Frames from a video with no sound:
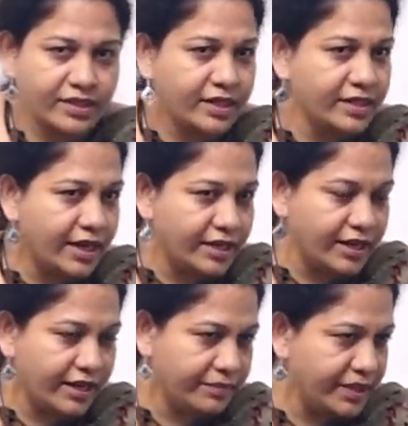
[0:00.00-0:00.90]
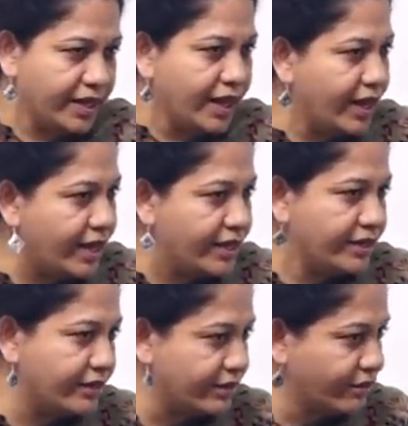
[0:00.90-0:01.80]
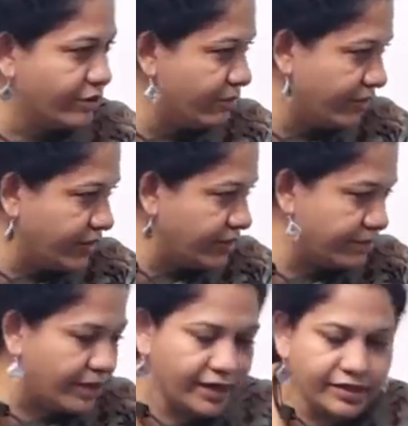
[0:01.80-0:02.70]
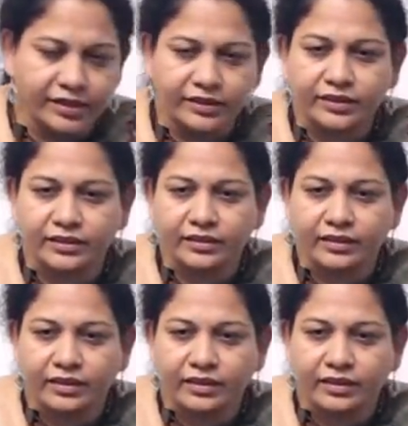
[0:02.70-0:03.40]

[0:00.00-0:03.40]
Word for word: at that time they hired a group of anthropologists